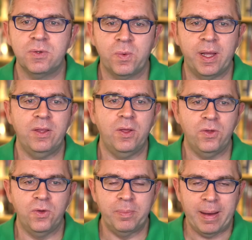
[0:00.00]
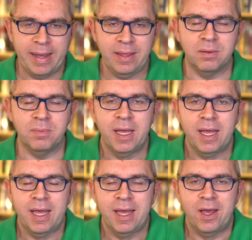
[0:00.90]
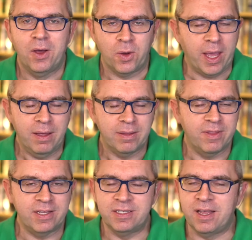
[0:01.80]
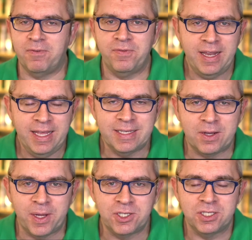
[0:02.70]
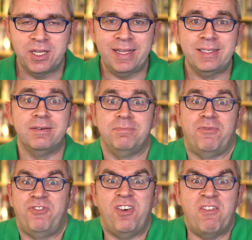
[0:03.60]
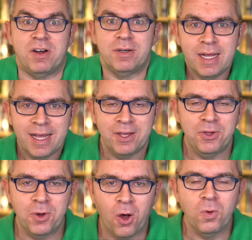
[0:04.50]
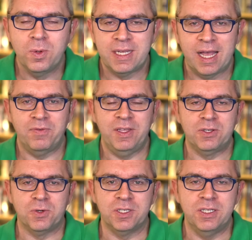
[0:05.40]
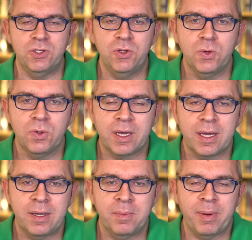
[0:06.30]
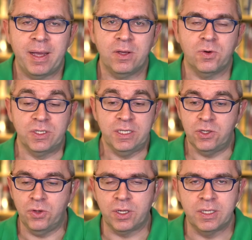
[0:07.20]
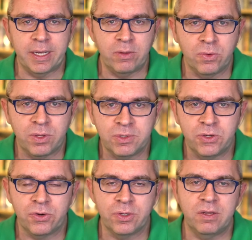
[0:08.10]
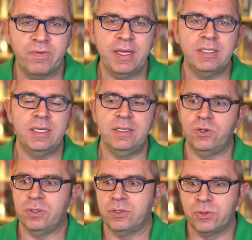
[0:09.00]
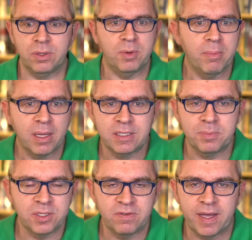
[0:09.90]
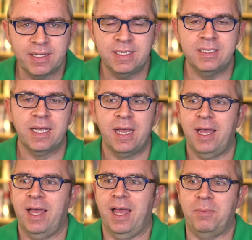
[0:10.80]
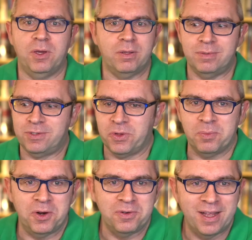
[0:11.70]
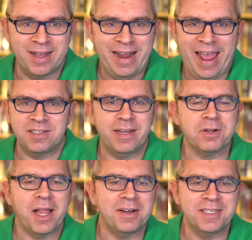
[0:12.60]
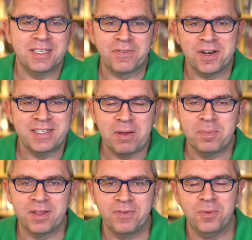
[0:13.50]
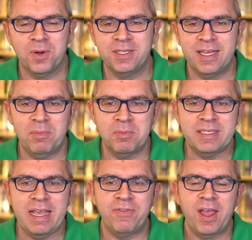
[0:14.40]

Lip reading: when you buy them? Okay, this is a very easy question to answer. Forever. You always have these courses. You can buy the courses, you can download them to your own devices, you can store them in multiple devices, you can store them on an external hard disk, for example, if you want to keep them safe.